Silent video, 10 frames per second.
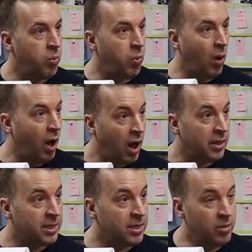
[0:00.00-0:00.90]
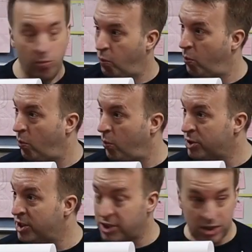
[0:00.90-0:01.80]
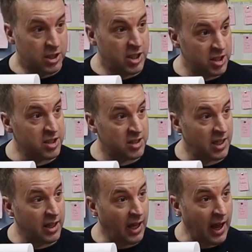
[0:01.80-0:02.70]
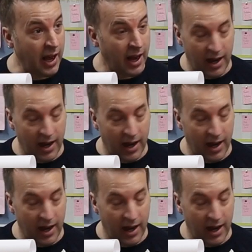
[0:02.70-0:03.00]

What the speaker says: what? Did you see that?